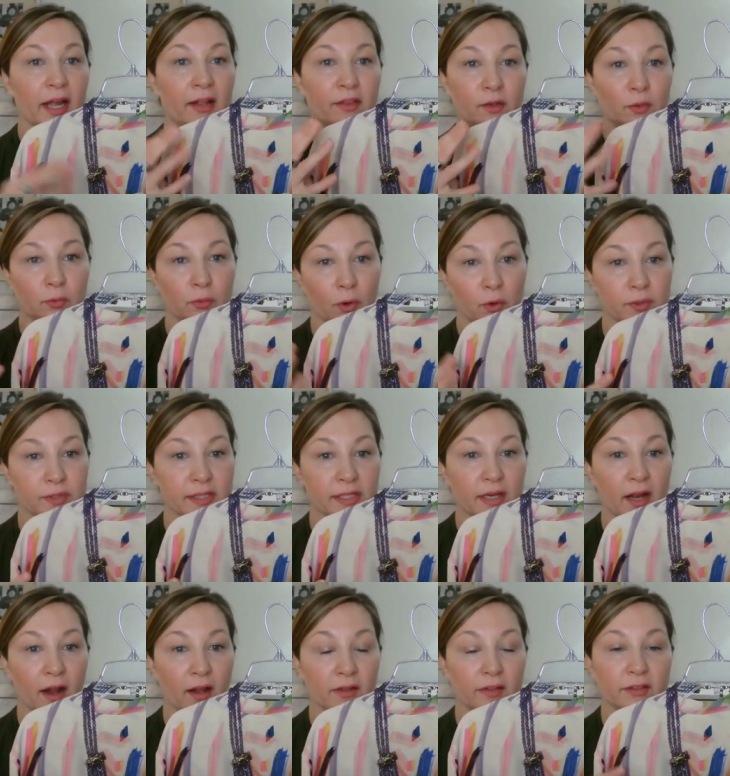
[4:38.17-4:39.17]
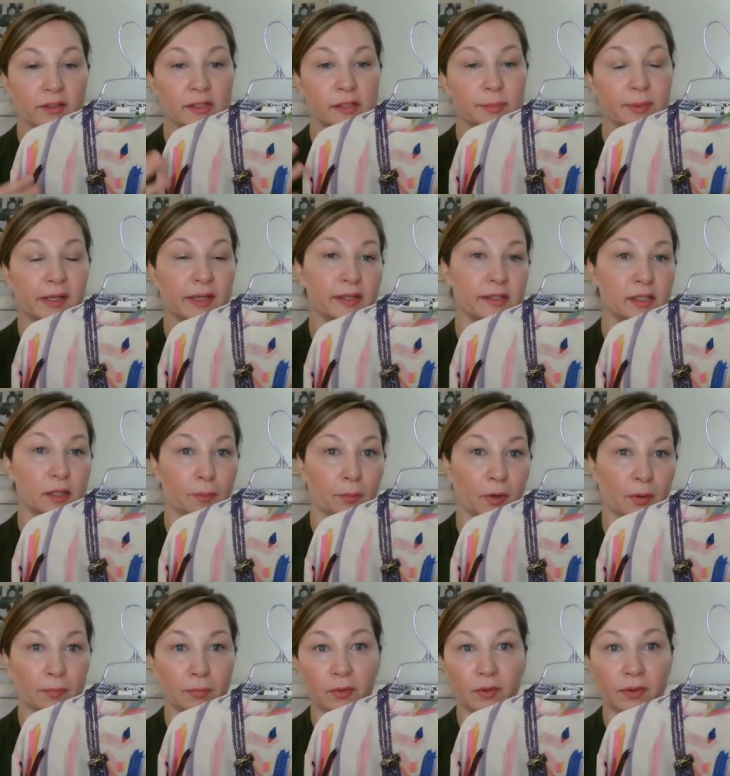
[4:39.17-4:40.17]
and the rosy colors because the
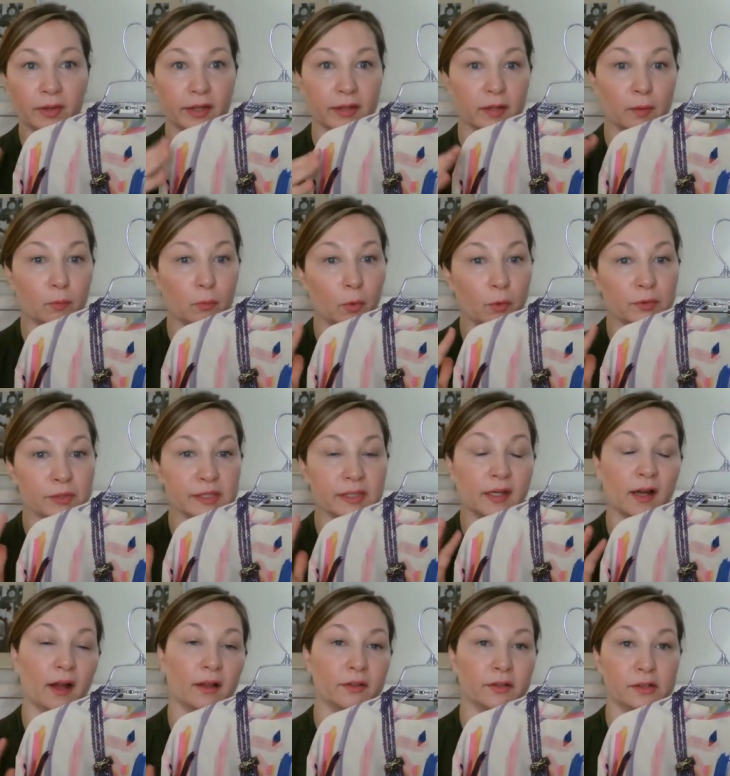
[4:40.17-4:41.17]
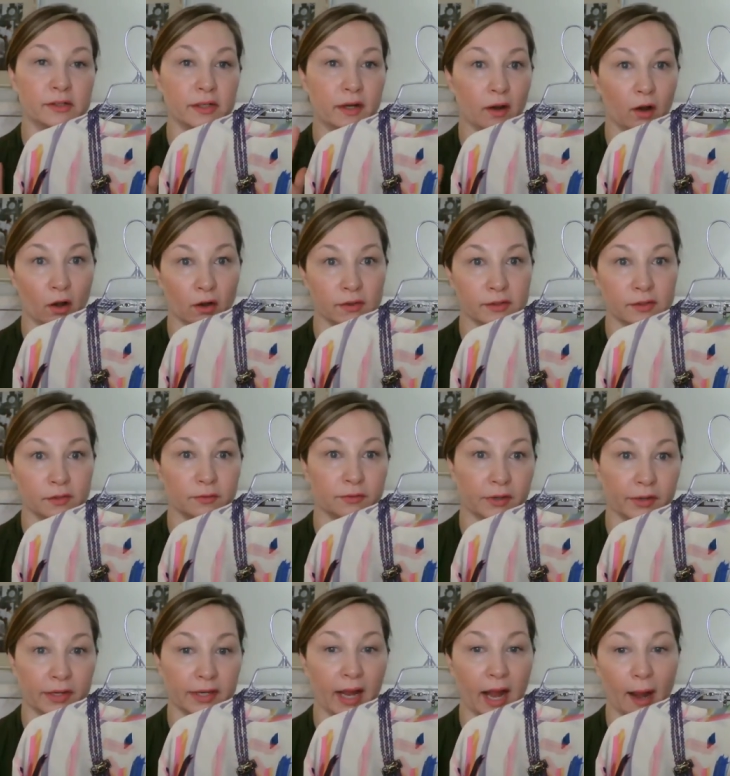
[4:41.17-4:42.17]
purple and the rosy colors are also
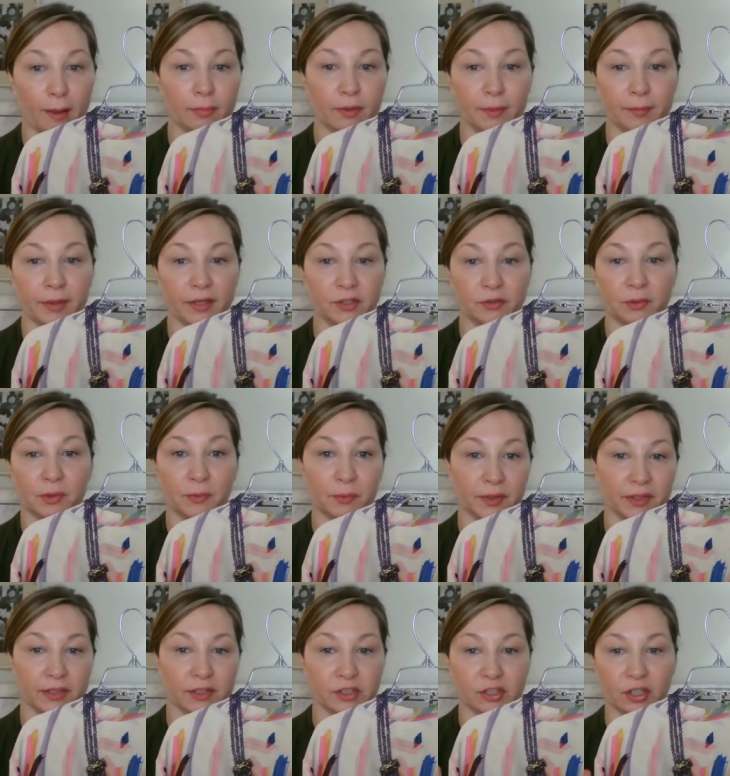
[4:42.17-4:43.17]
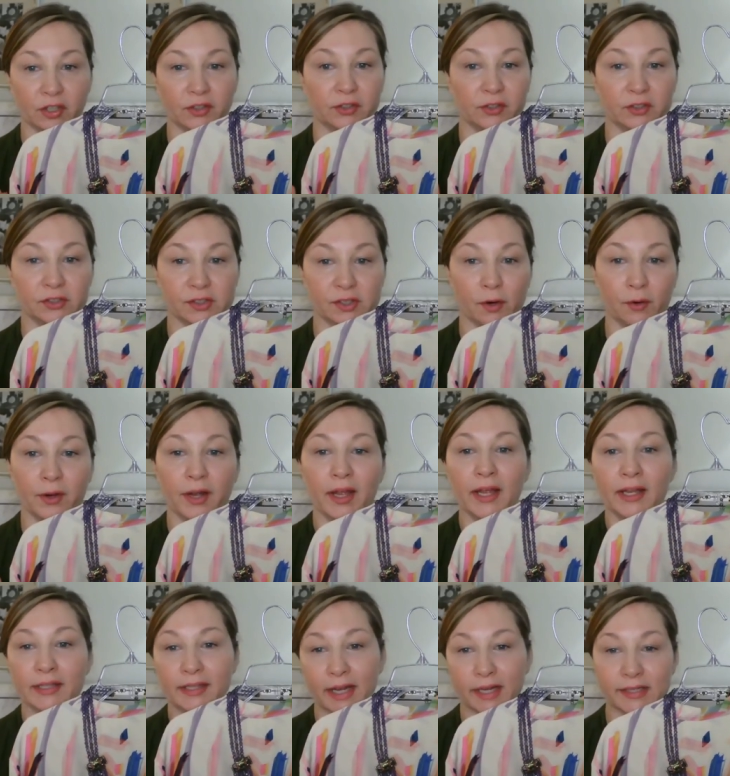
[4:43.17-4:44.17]
very complementary with each other. So
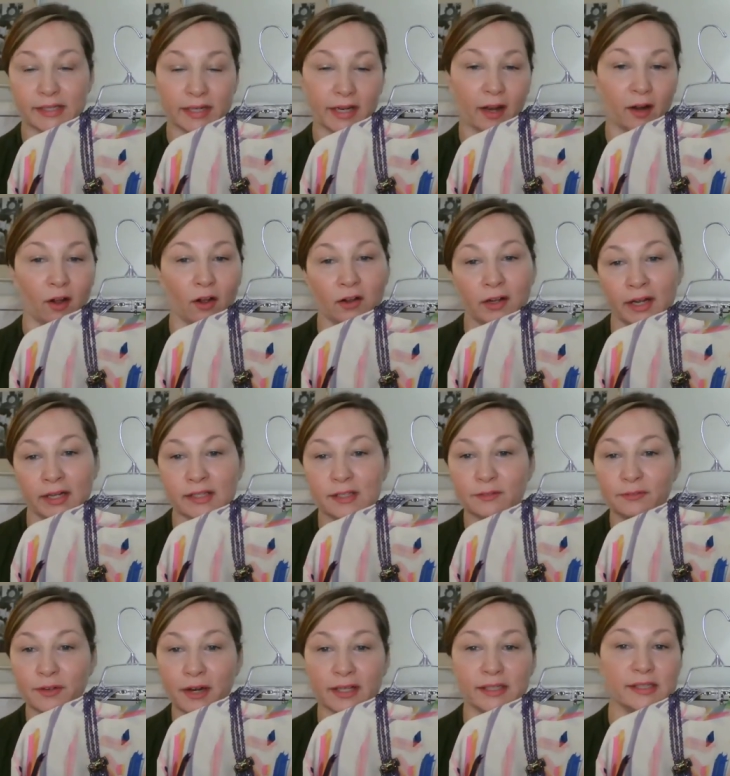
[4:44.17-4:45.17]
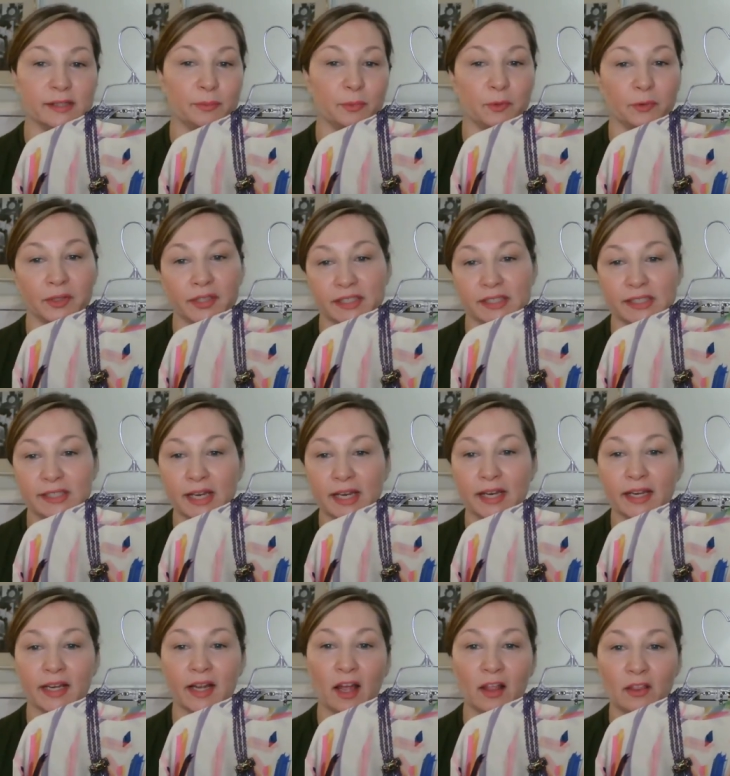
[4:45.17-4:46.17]
yes, I got all kinds of friends. Marie is
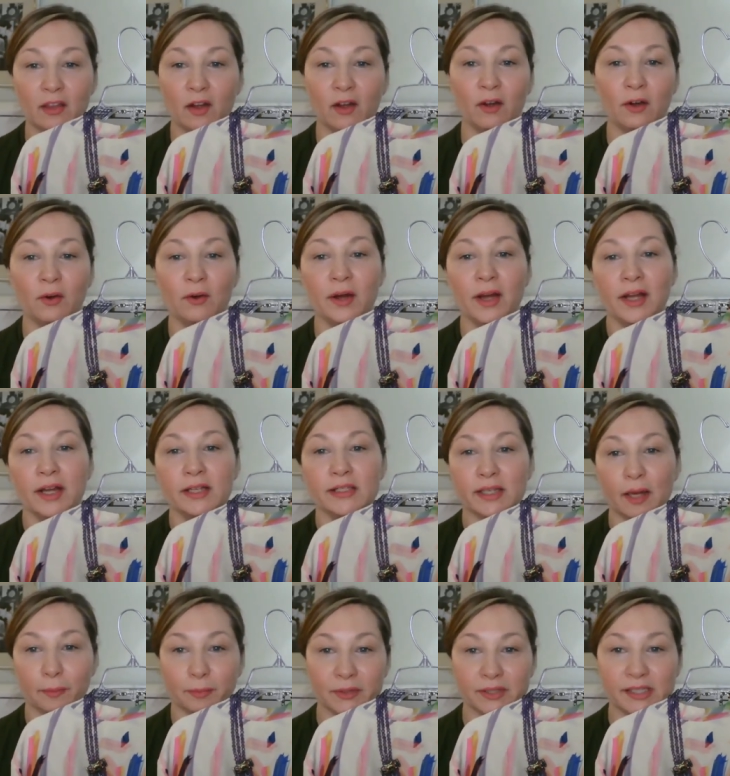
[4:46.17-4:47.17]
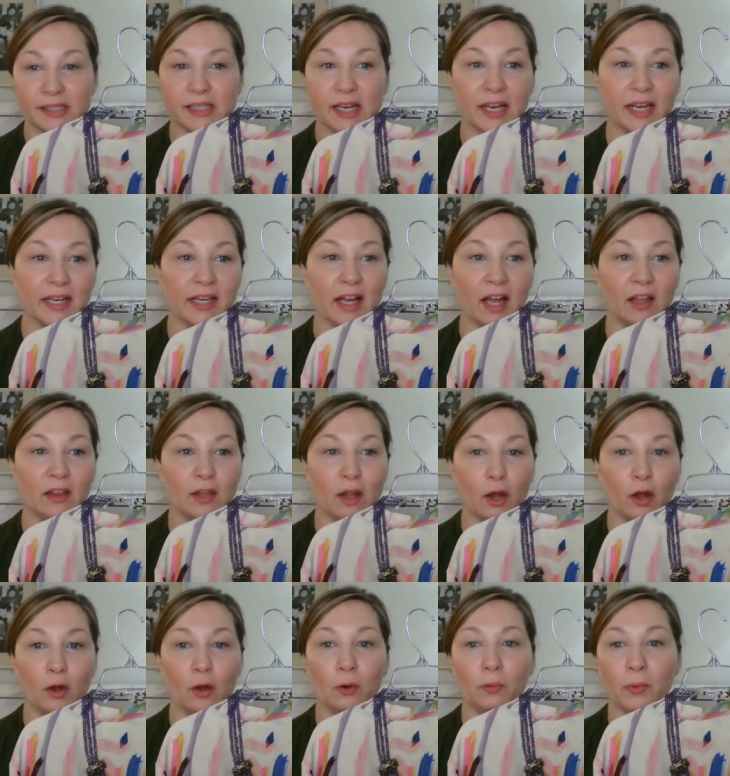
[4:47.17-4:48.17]
saying hello, Deborah saying
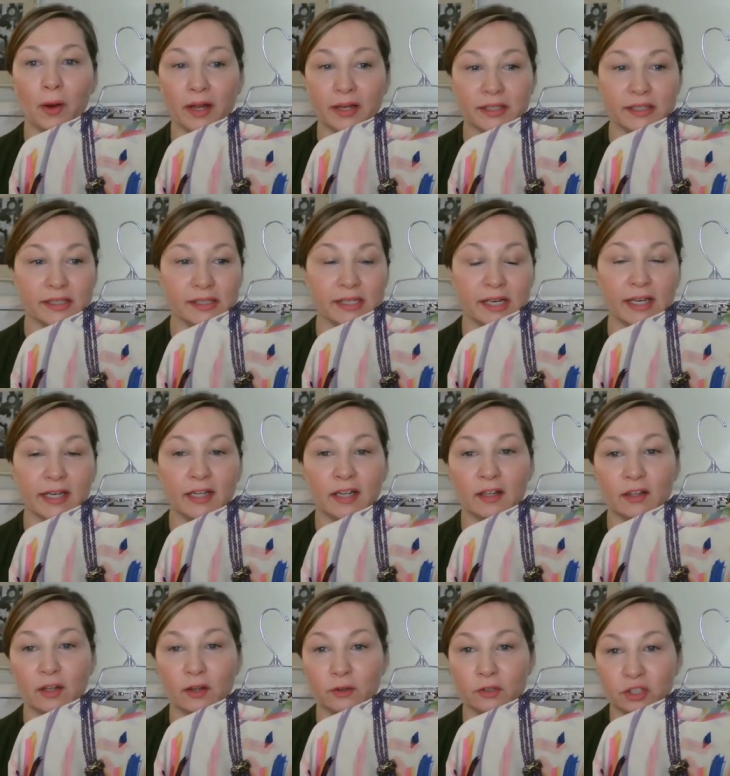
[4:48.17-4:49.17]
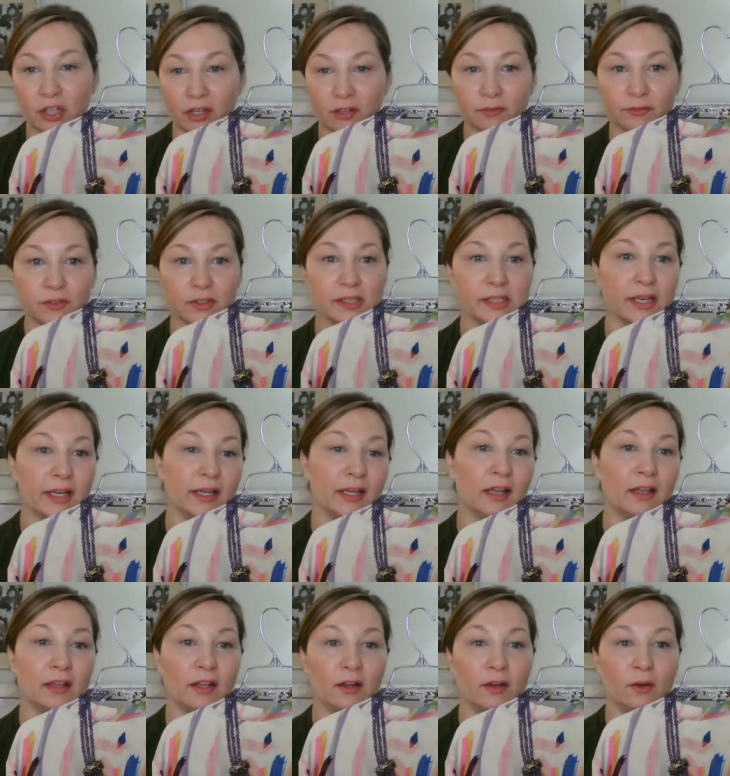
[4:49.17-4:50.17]
hello, Rhonda saying hello, Jennifer saying
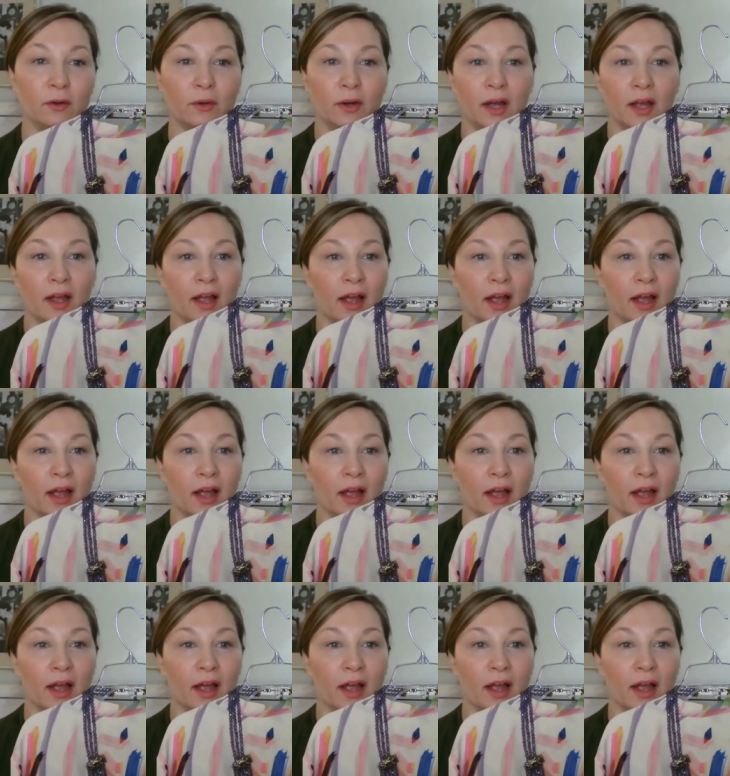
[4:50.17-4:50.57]
hello.